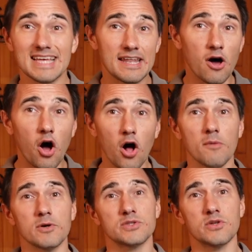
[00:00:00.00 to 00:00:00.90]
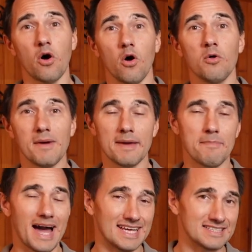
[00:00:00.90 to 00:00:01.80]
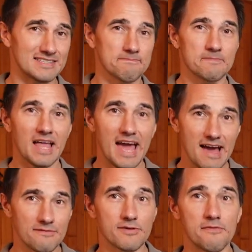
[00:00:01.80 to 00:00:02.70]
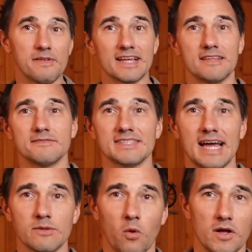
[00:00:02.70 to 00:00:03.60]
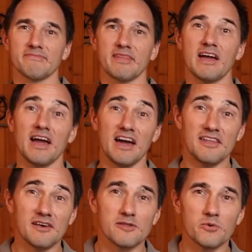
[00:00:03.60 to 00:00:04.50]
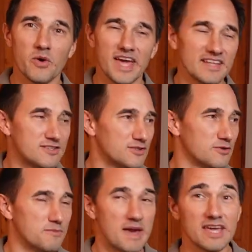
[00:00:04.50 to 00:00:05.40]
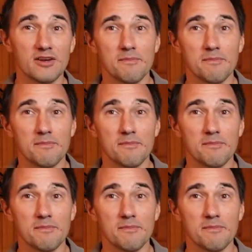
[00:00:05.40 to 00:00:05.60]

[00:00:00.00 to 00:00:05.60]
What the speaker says: and almost all my bikes have reflective sidewalls. Another way to make your